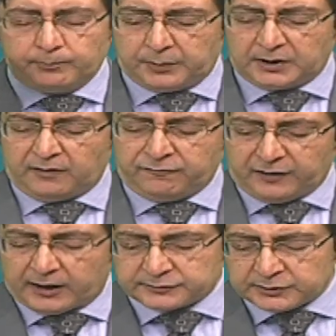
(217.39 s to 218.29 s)
But the
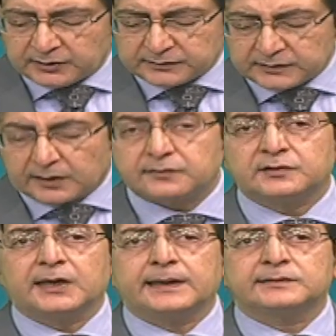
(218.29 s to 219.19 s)
fact is
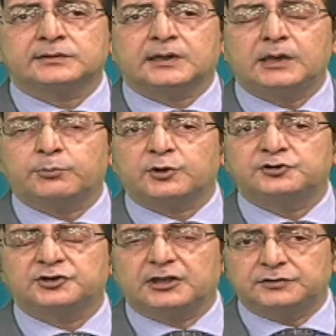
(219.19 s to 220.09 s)
that things keep
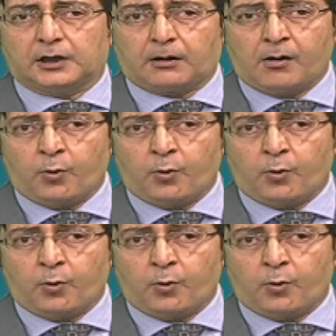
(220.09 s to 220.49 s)
on changing.